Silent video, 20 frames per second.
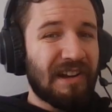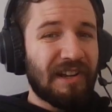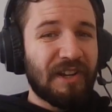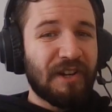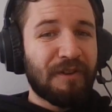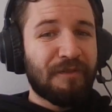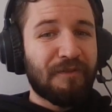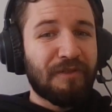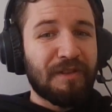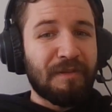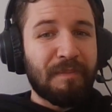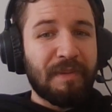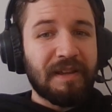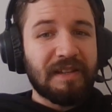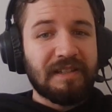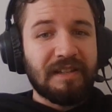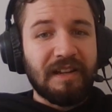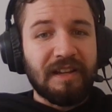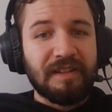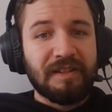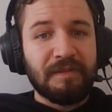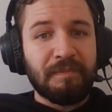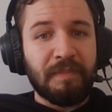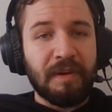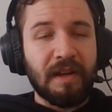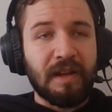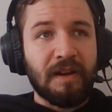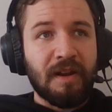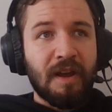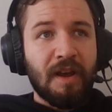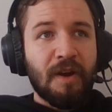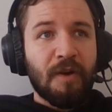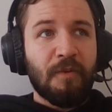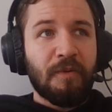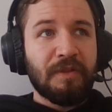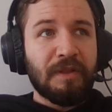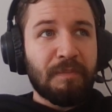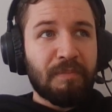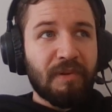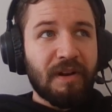good for the business. But
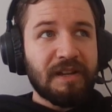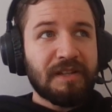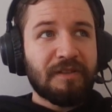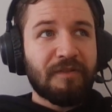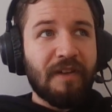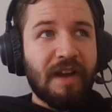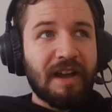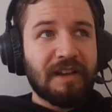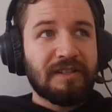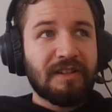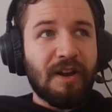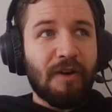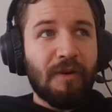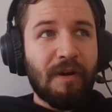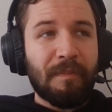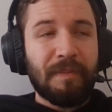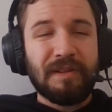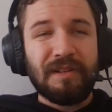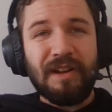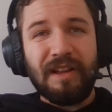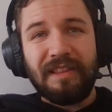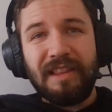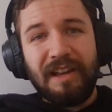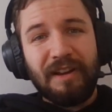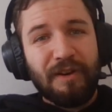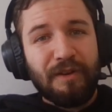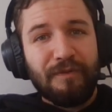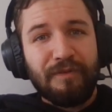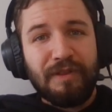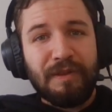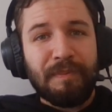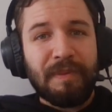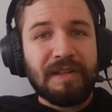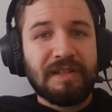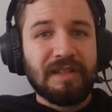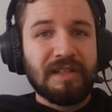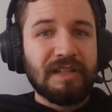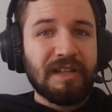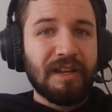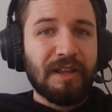when the price of eggs go up, it's not that good for the
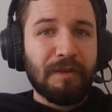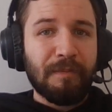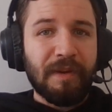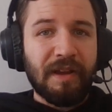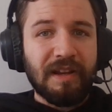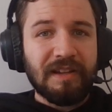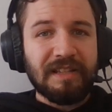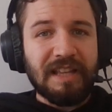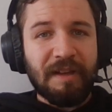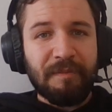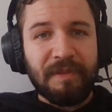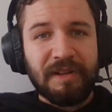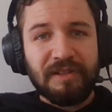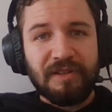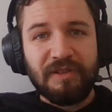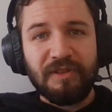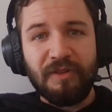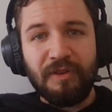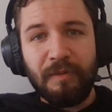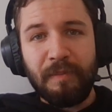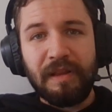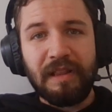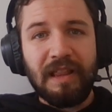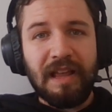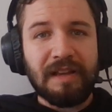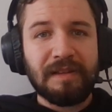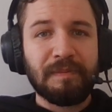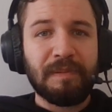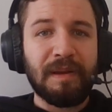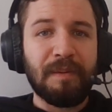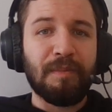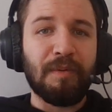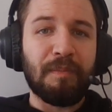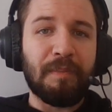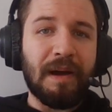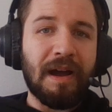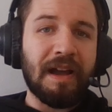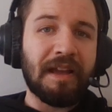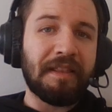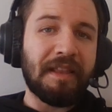business either, because that means there's going to be less people
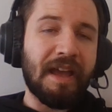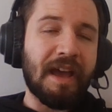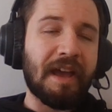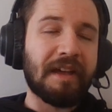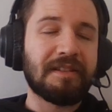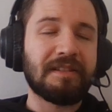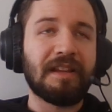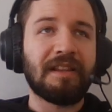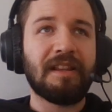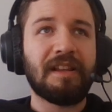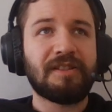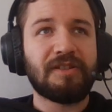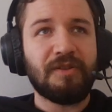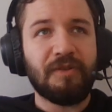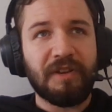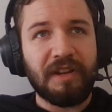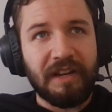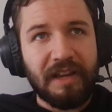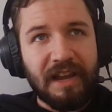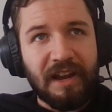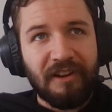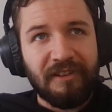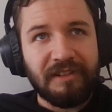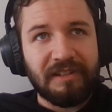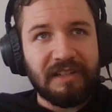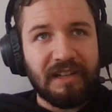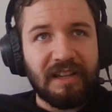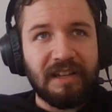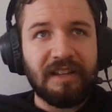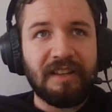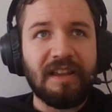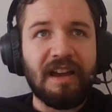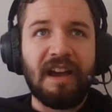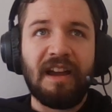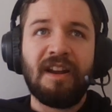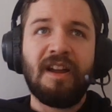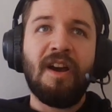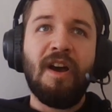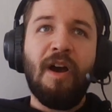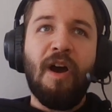buying the eggs, unless you can guarantee
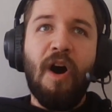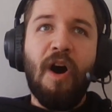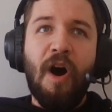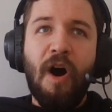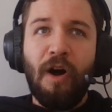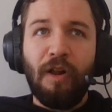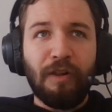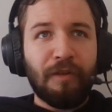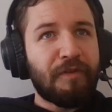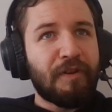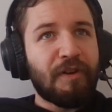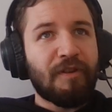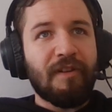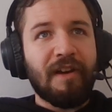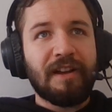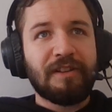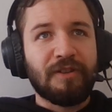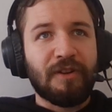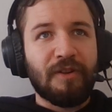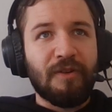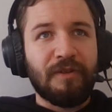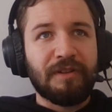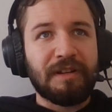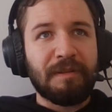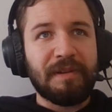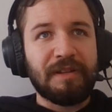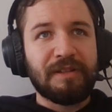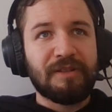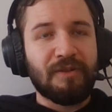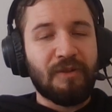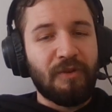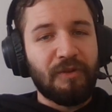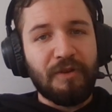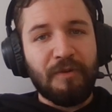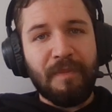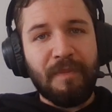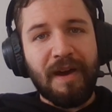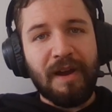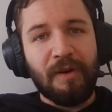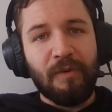that all of your eggs are going to be sold no
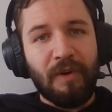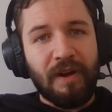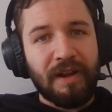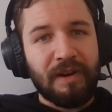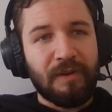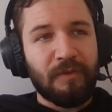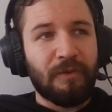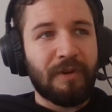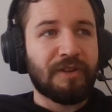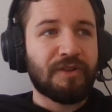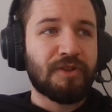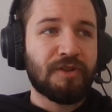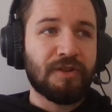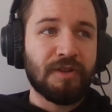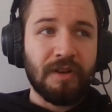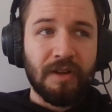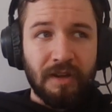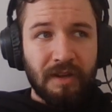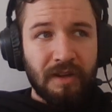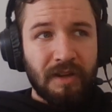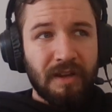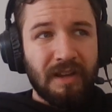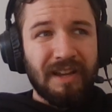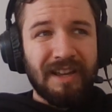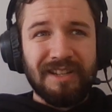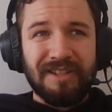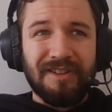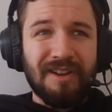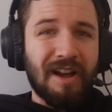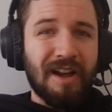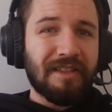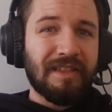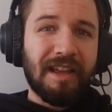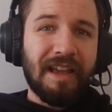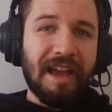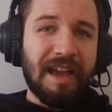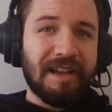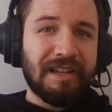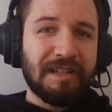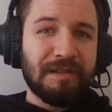matter what, which is not the
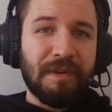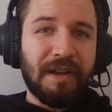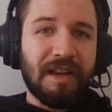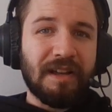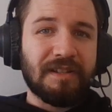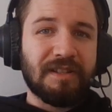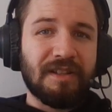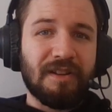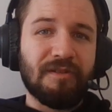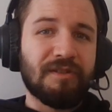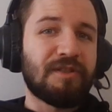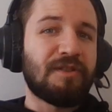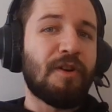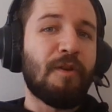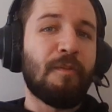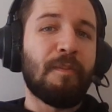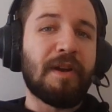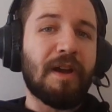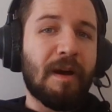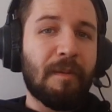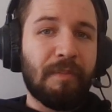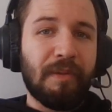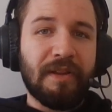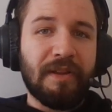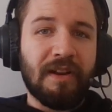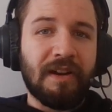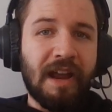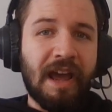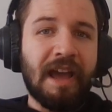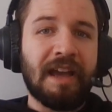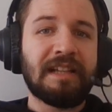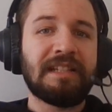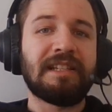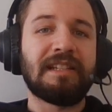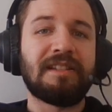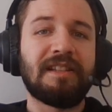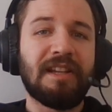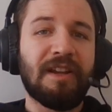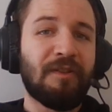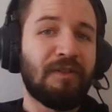case because there is no monopoly on eggs
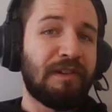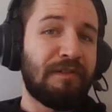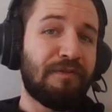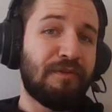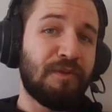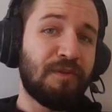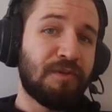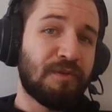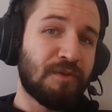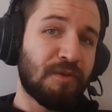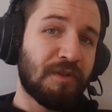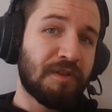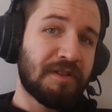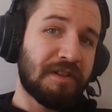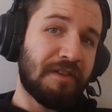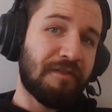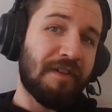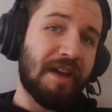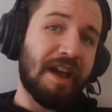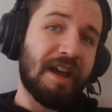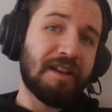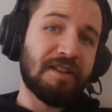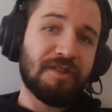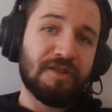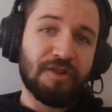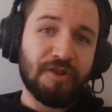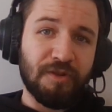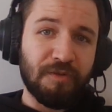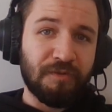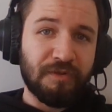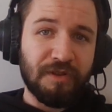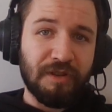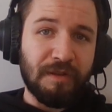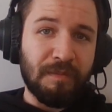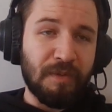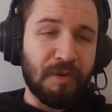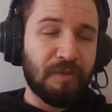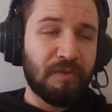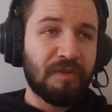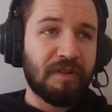as the only food source. If eggs shoot to the
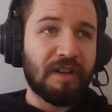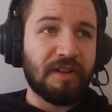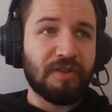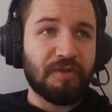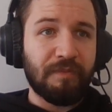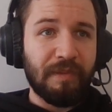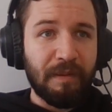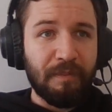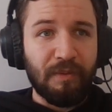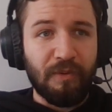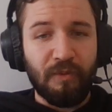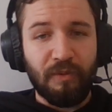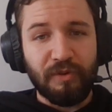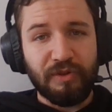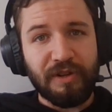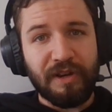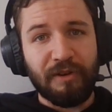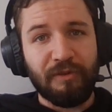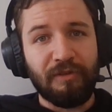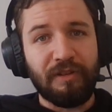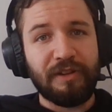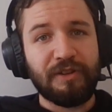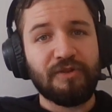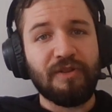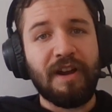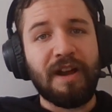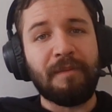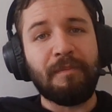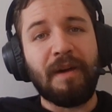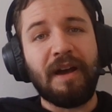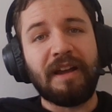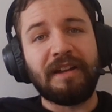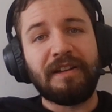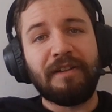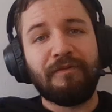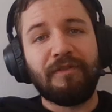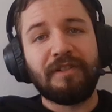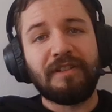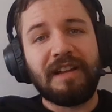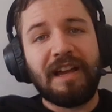moon, then people will generally try and buy a
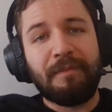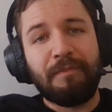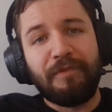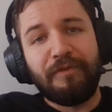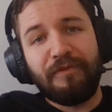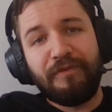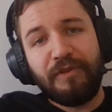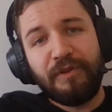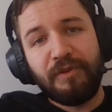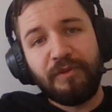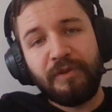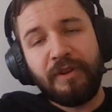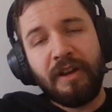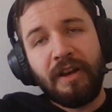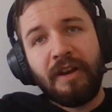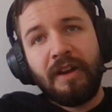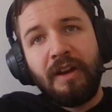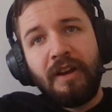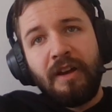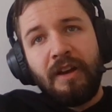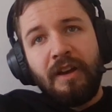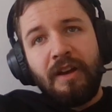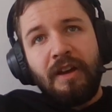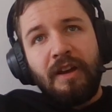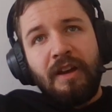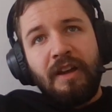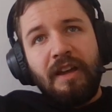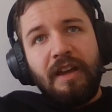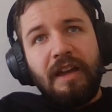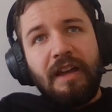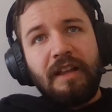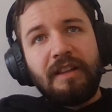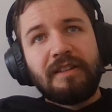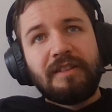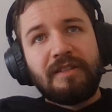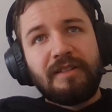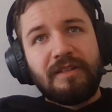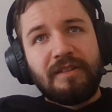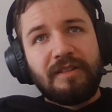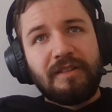different type of food.
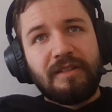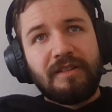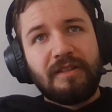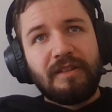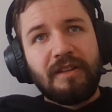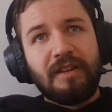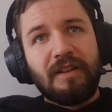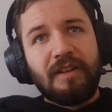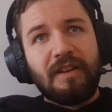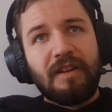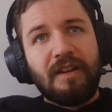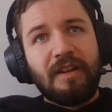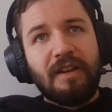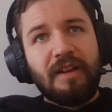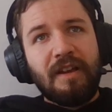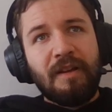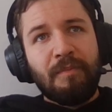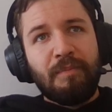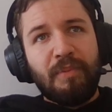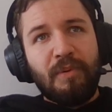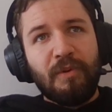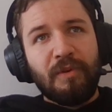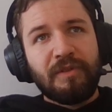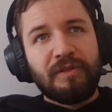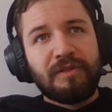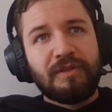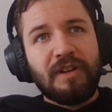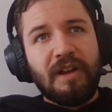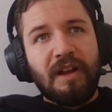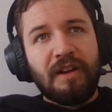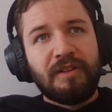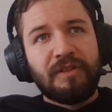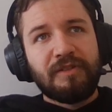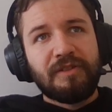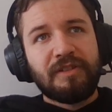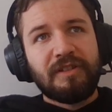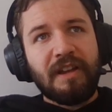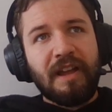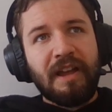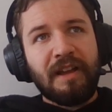It's important to
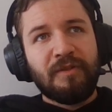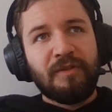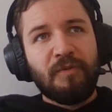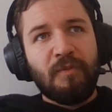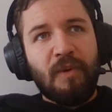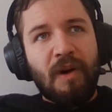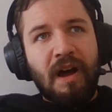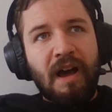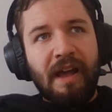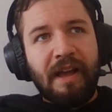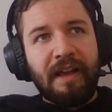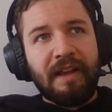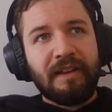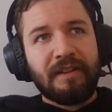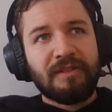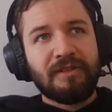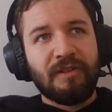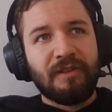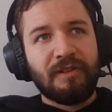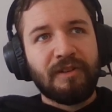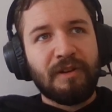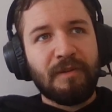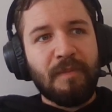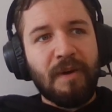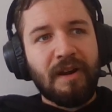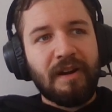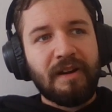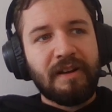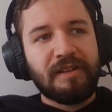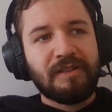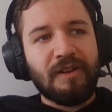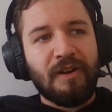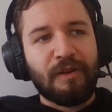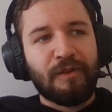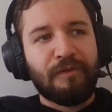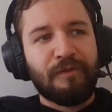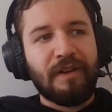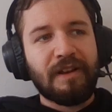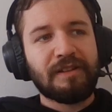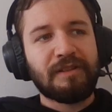understand why certain commodities are
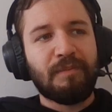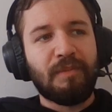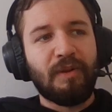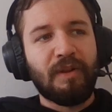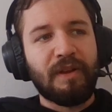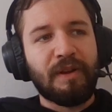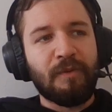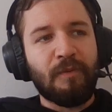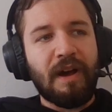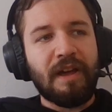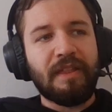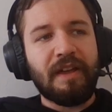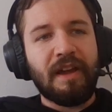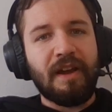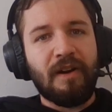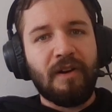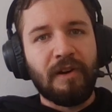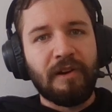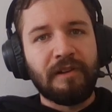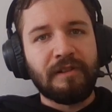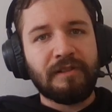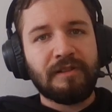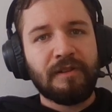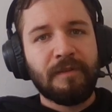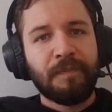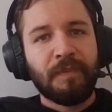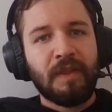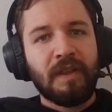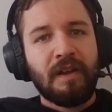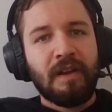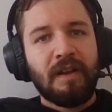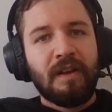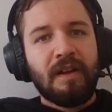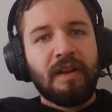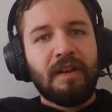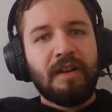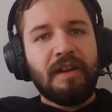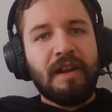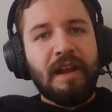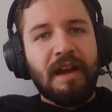investable and why they aren't.
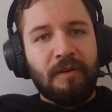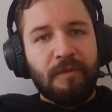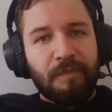Now,